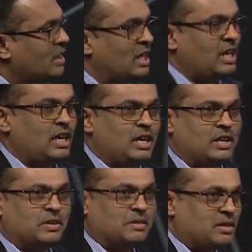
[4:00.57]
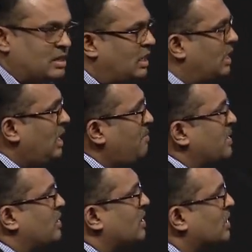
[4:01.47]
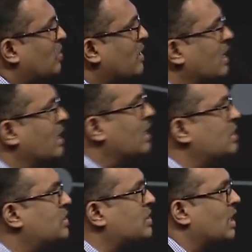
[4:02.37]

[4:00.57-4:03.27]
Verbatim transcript: the key message out here is,